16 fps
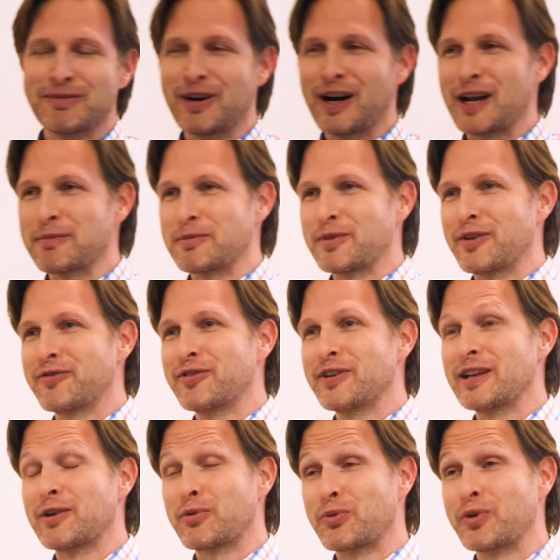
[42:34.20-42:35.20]
bottom of my
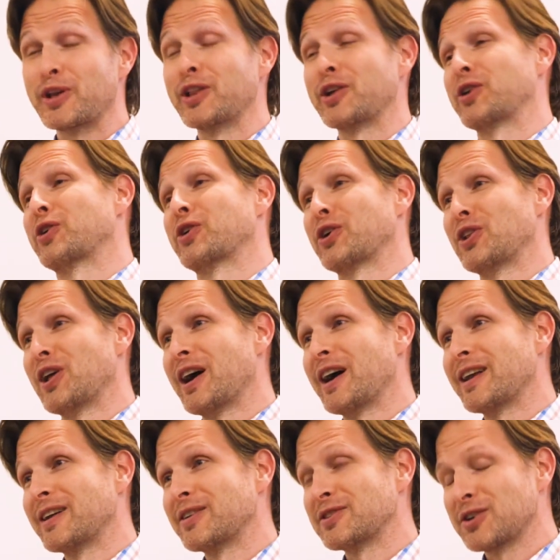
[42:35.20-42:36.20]
feet, and it really hurt a
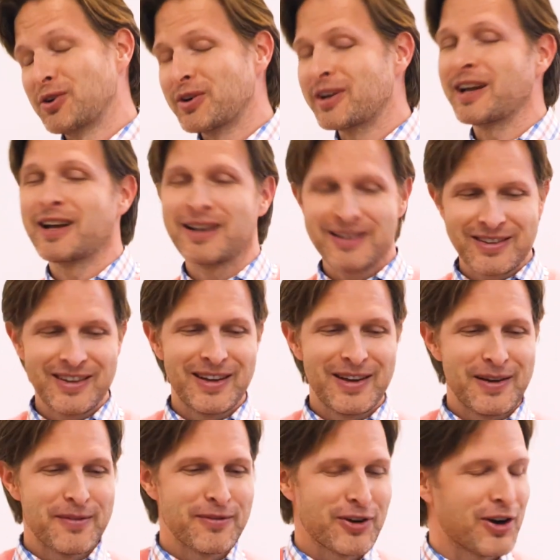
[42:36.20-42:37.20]
lot. I was like, "Okay,
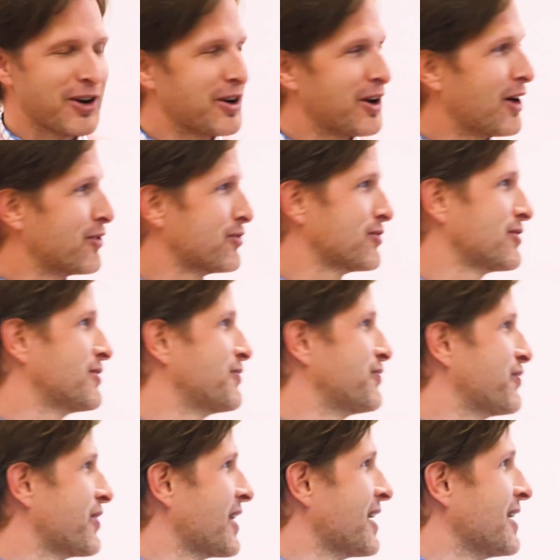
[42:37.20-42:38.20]
fair enough."
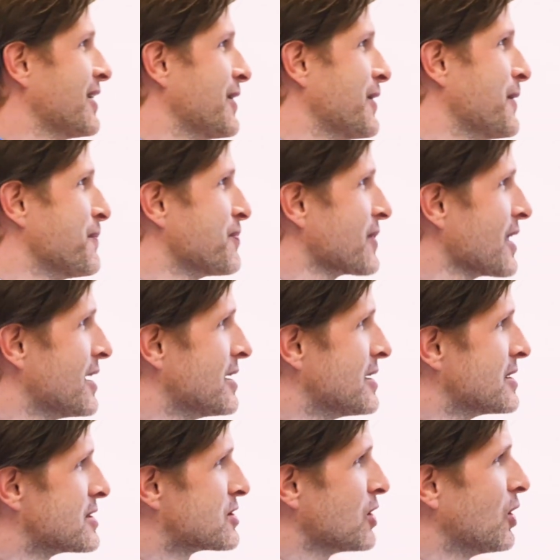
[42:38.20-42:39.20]

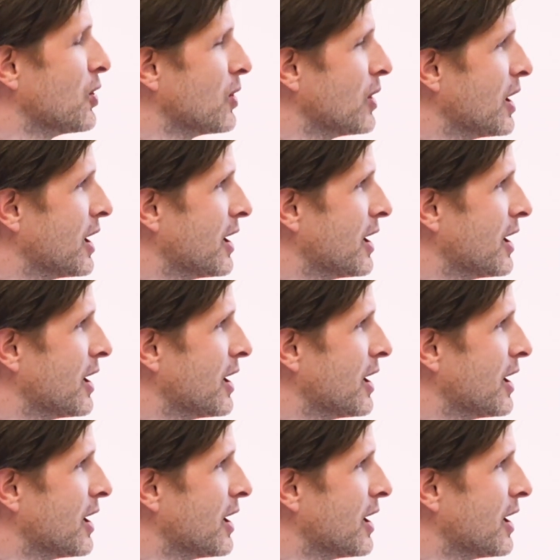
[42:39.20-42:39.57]
So